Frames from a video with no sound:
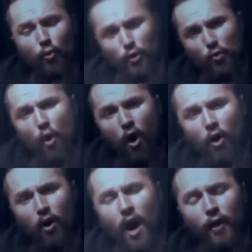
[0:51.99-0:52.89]
who you
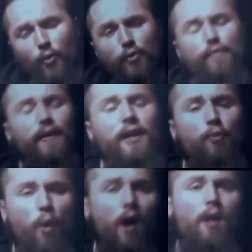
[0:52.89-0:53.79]
are, I know you very
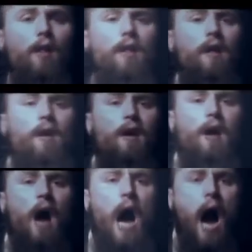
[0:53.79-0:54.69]
well.
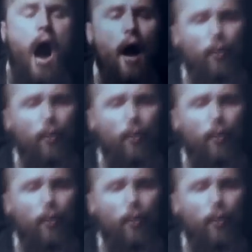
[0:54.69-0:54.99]
I